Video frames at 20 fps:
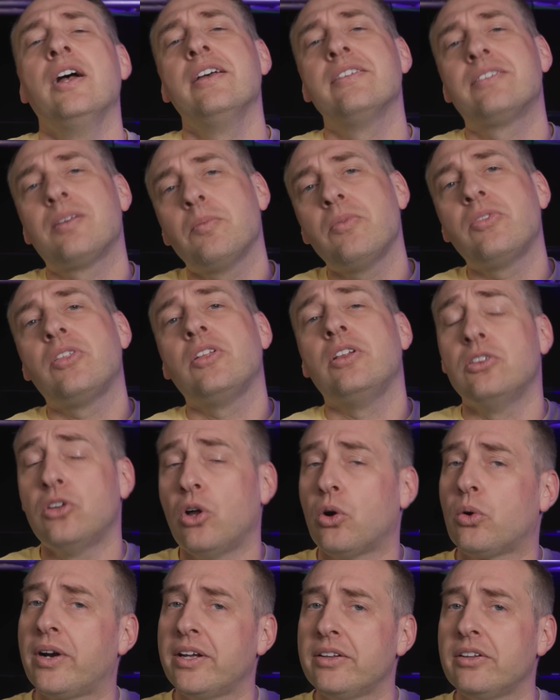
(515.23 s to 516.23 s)
Some of the
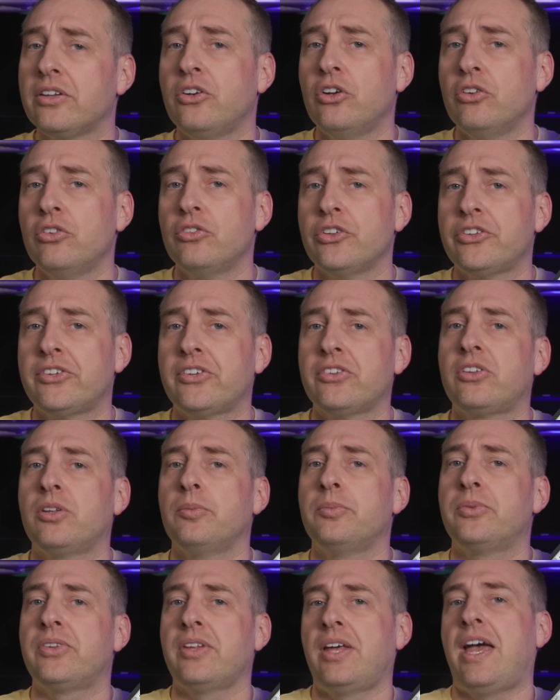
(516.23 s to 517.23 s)
lower end Lenovo
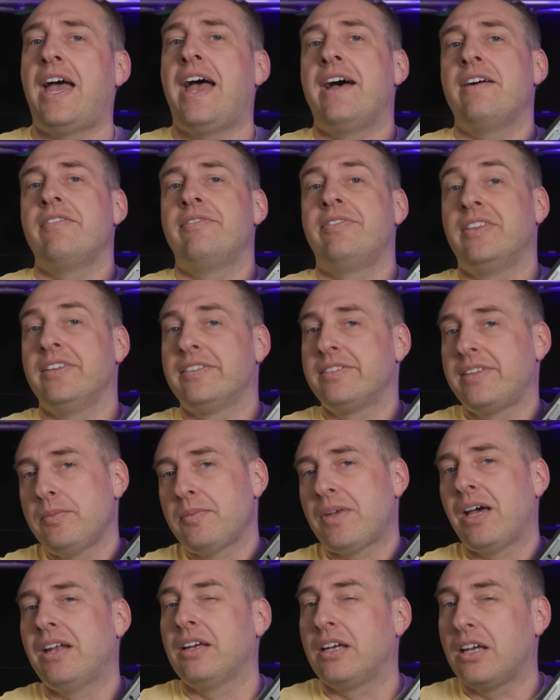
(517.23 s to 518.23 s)
systems have the
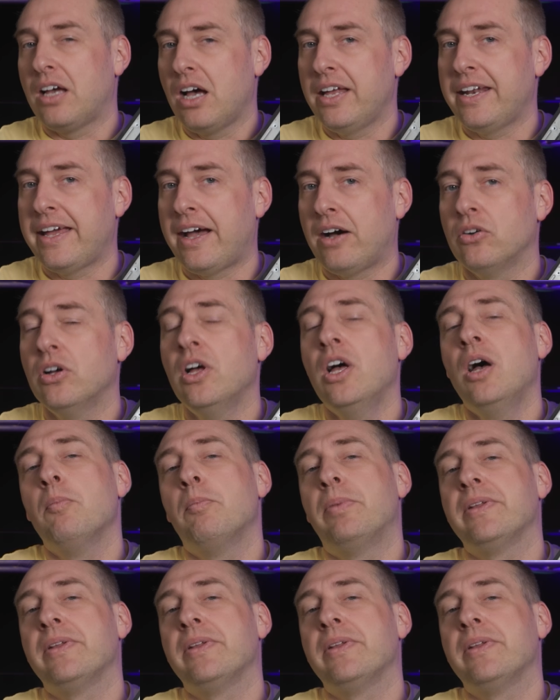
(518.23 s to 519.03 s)
same kind of cutout,